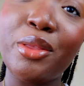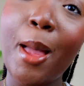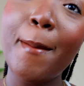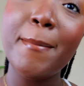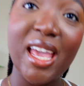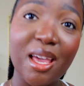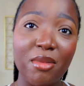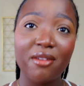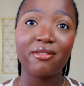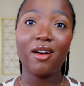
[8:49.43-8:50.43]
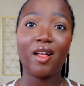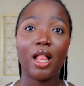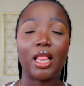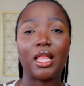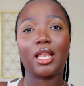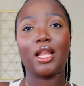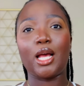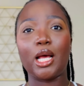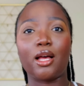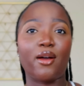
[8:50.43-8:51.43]
don't make me fall in
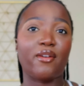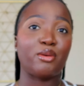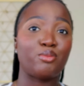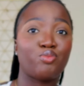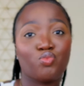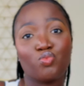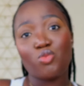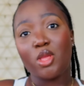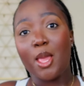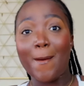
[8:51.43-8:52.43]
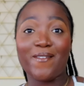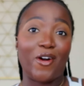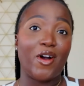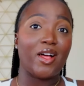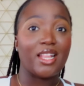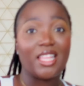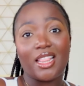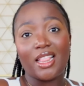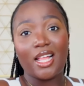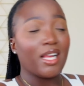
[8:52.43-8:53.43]
love, fall
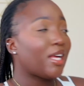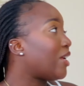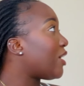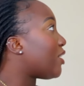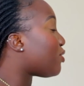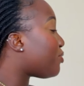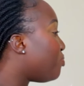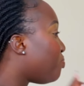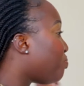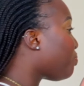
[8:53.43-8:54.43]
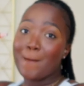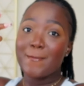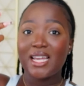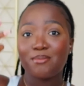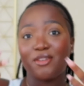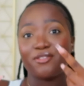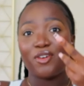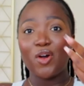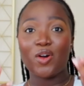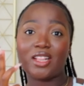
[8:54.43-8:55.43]
in love. Don't make me
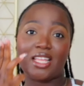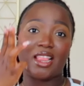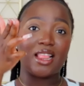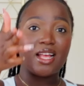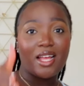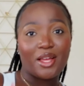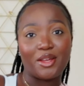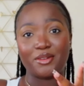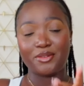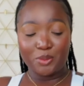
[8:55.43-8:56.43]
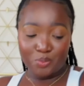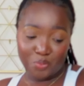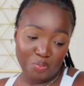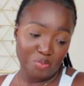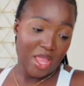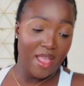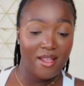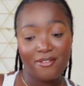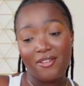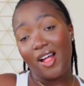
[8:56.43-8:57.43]
fall in love,
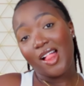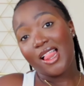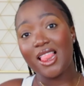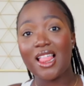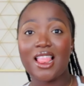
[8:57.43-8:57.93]
fall